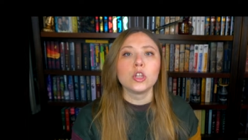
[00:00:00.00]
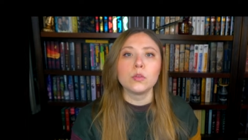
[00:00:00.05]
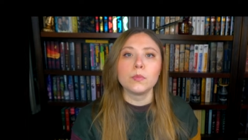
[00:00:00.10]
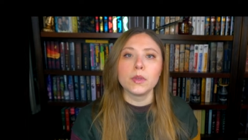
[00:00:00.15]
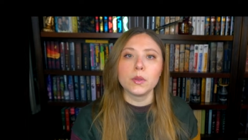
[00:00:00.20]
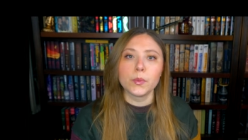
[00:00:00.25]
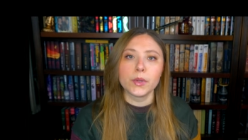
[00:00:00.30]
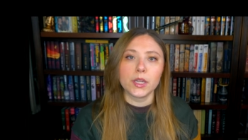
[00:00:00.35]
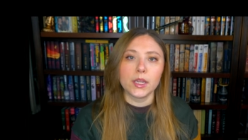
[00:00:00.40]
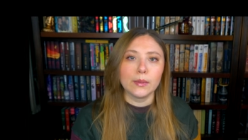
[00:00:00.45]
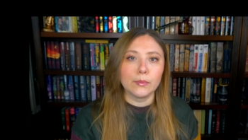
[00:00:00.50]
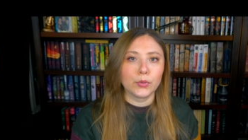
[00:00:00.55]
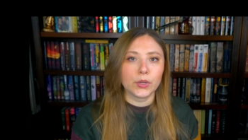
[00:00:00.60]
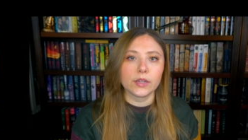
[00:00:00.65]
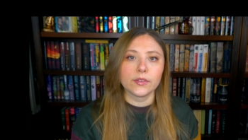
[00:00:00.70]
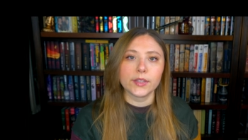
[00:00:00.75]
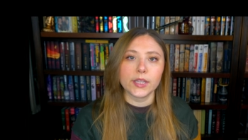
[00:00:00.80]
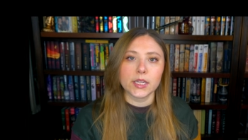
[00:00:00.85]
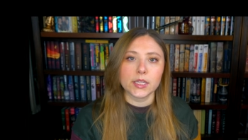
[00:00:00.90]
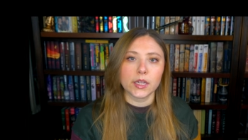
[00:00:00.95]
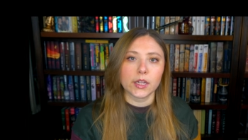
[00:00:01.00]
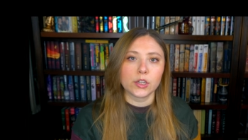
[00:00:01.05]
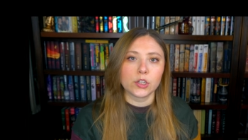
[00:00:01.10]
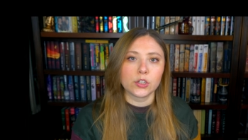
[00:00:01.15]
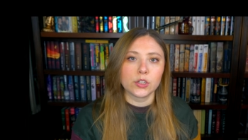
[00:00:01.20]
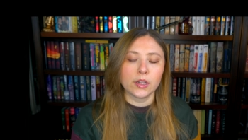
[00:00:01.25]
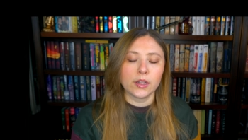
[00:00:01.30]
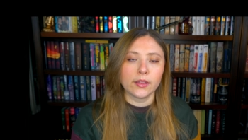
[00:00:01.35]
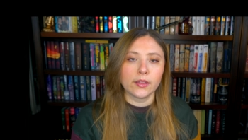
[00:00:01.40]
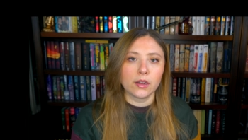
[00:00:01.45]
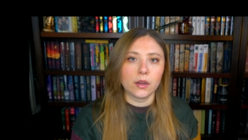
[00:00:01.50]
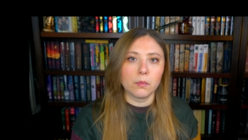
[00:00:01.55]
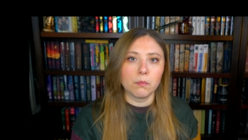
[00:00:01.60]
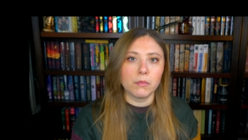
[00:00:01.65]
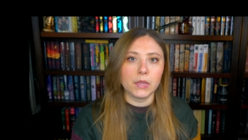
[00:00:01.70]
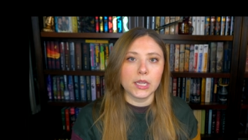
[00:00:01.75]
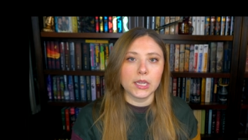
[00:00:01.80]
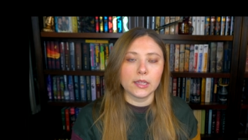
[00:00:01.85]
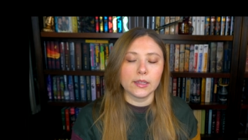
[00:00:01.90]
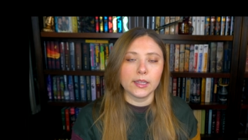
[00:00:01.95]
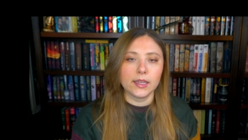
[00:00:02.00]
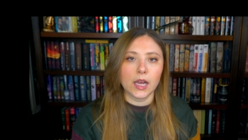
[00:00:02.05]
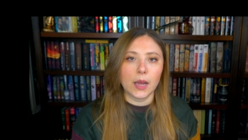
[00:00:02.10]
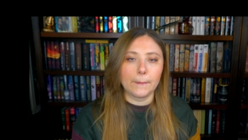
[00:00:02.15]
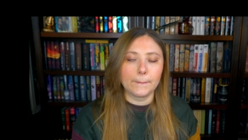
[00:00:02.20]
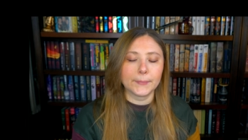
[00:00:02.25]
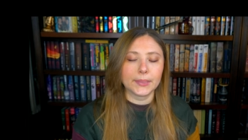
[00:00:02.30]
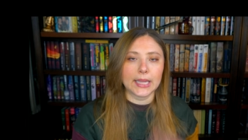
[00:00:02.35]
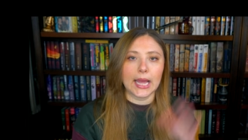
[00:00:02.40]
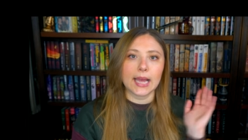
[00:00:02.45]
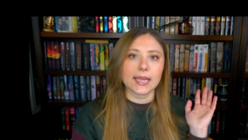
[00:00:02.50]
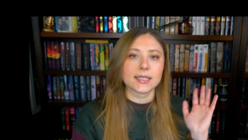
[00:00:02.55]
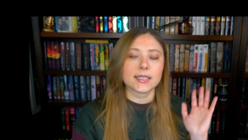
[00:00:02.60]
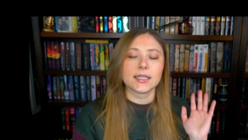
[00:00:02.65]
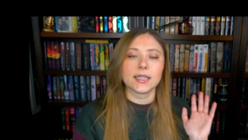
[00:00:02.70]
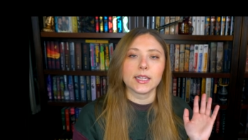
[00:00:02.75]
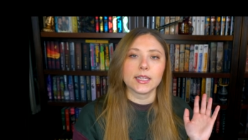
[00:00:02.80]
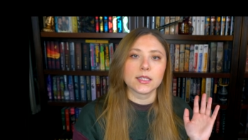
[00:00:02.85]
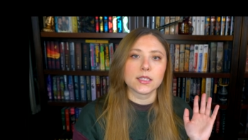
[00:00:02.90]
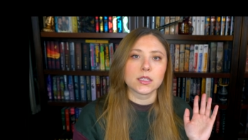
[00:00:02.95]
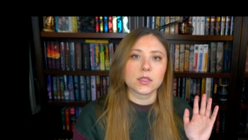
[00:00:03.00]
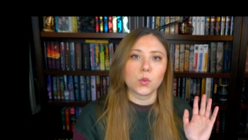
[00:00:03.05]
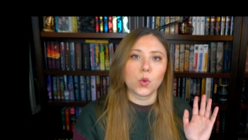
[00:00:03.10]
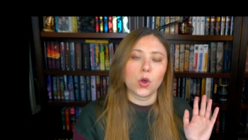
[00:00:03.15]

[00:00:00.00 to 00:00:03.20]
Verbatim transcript: You mean when he briefly touched it and then immediately got blasted against the